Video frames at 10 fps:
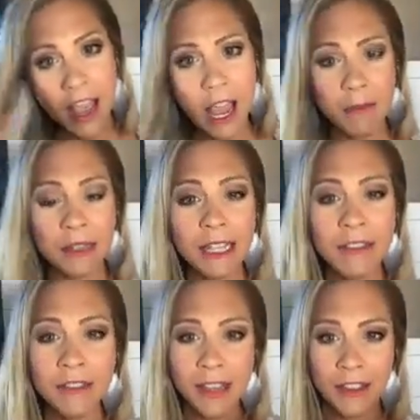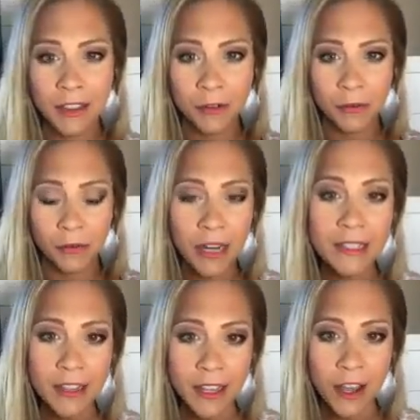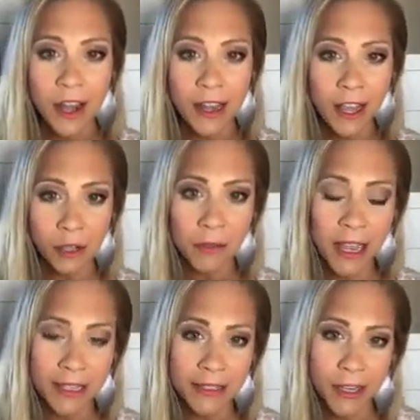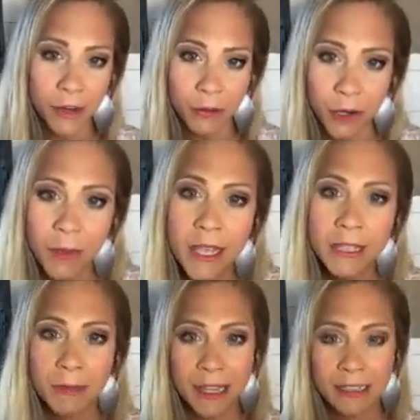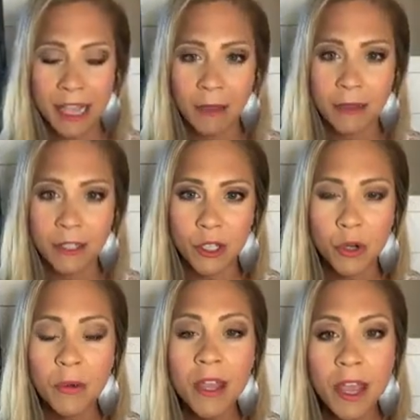I believe that the reason that God held me at Senior Ruby is because I was too